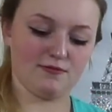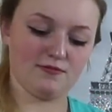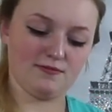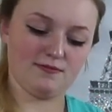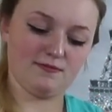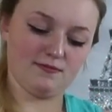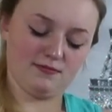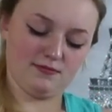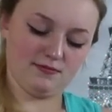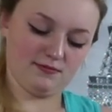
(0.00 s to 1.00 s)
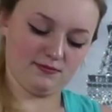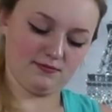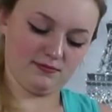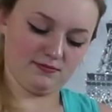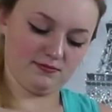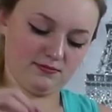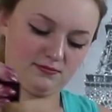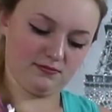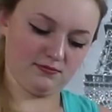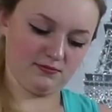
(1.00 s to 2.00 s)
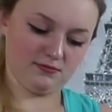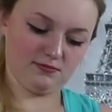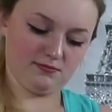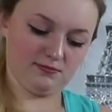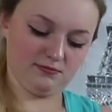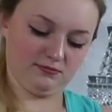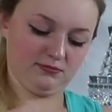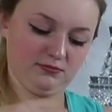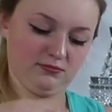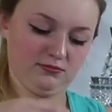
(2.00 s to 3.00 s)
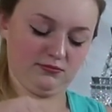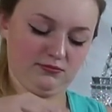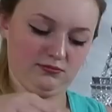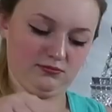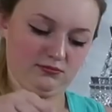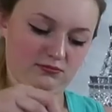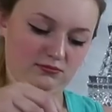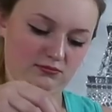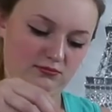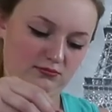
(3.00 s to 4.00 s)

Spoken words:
(no one is talking)